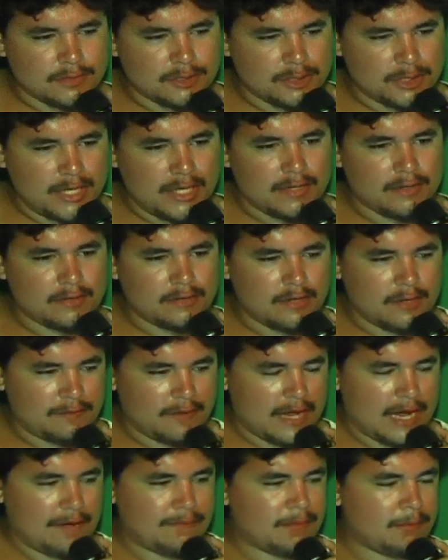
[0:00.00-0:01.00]
shit. If
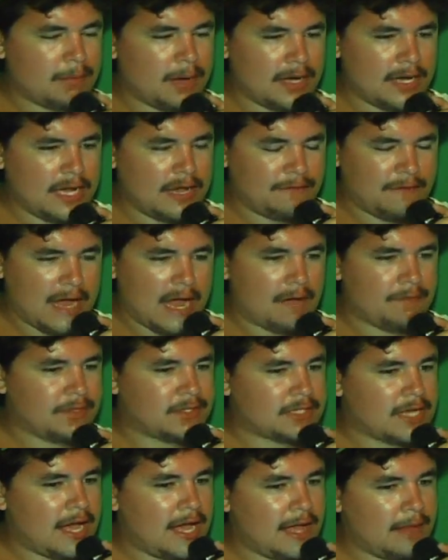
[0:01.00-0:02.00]
I have the money, if I have the
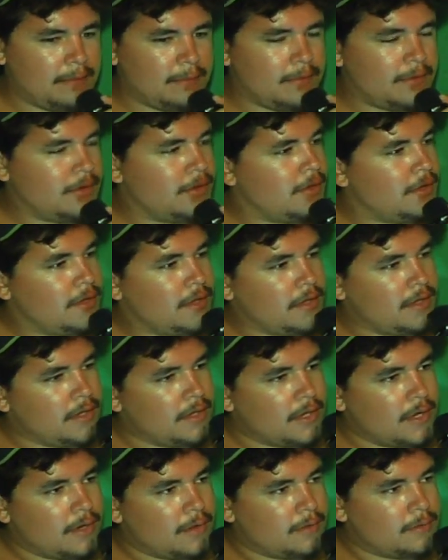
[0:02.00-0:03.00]
time,
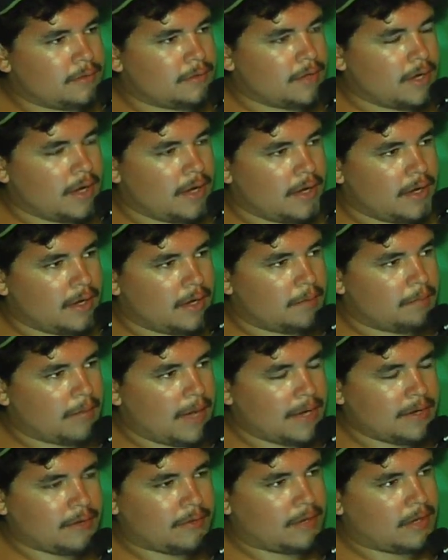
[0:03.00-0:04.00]

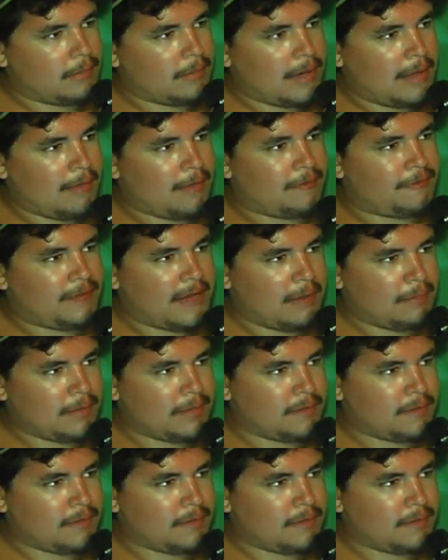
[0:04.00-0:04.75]
I know that I'm gonna have a family